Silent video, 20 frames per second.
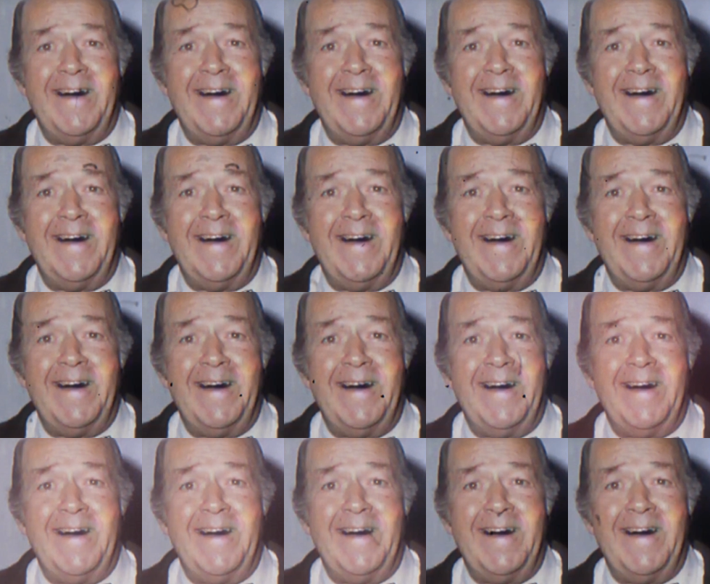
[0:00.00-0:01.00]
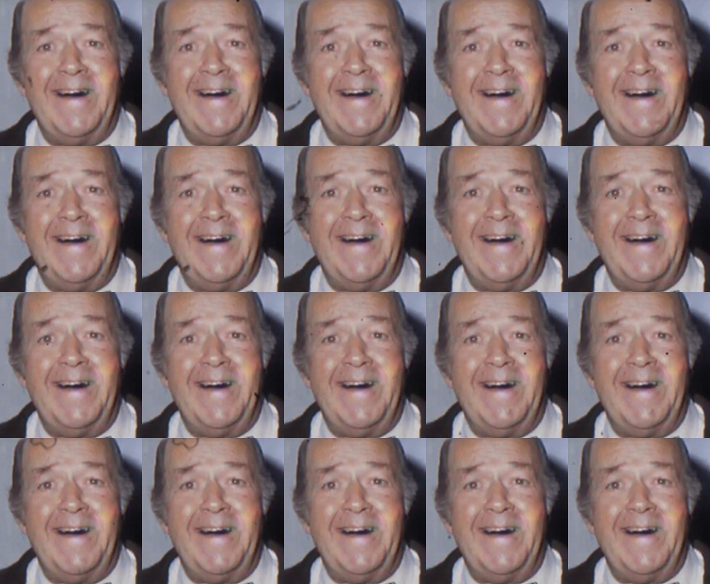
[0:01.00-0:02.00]
as a noir detective story.
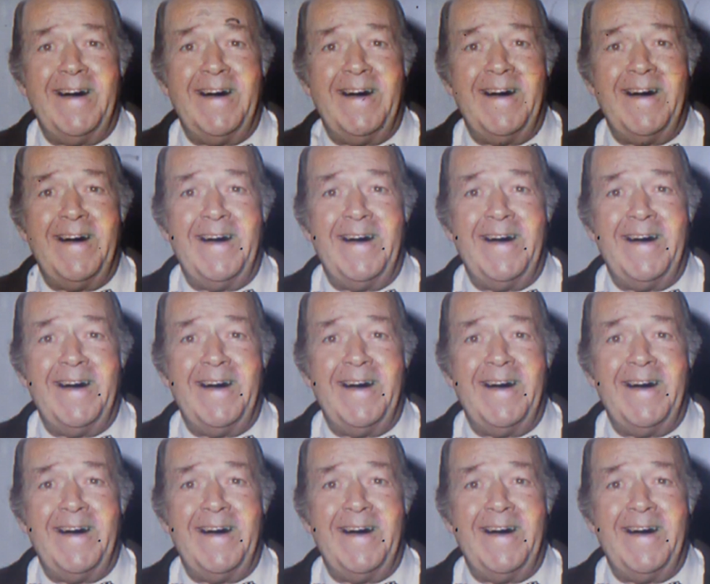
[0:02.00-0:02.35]
The